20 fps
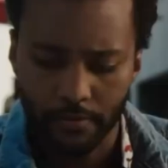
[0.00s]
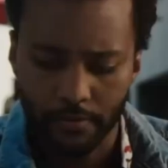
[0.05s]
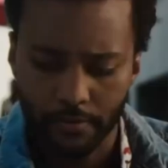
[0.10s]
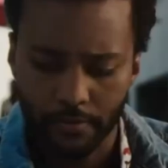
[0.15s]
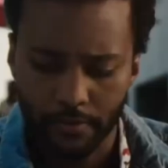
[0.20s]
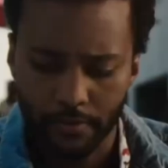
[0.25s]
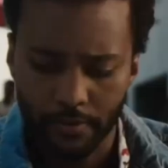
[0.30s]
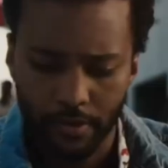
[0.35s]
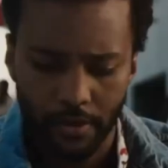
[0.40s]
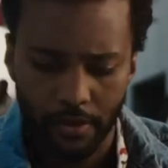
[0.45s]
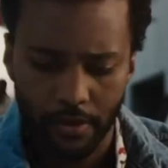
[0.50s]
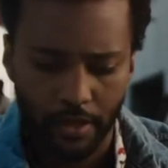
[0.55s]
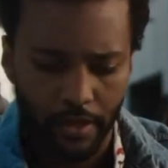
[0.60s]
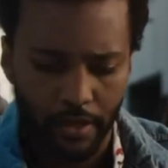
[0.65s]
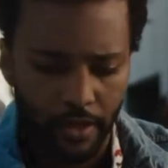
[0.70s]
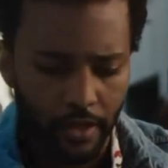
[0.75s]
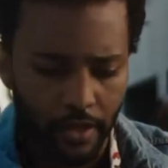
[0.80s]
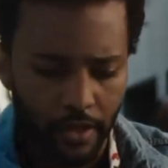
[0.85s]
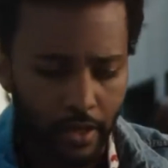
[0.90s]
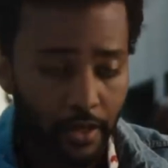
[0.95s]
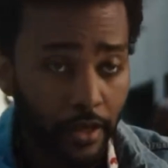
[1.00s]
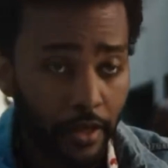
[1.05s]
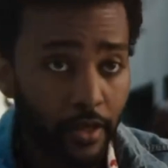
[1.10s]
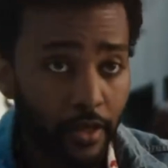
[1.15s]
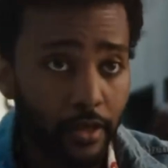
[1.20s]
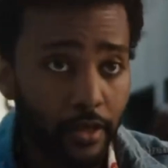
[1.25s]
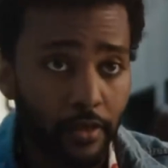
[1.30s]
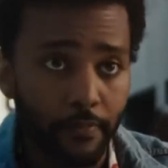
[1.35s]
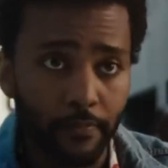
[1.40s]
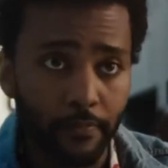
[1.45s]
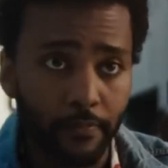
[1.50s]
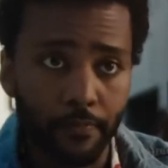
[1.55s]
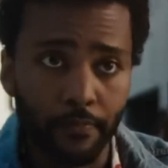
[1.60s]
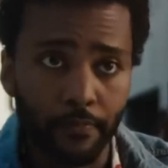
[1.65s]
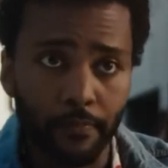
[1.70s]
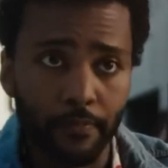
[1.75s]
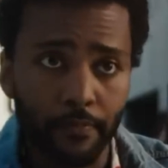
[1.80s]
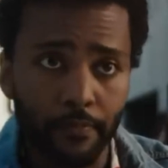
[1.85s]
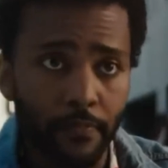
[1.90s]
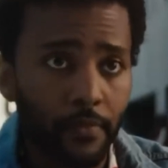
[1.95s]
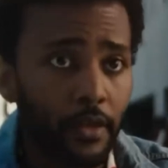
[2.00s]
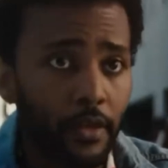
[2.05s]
Dean wishes to reconcile with Annie,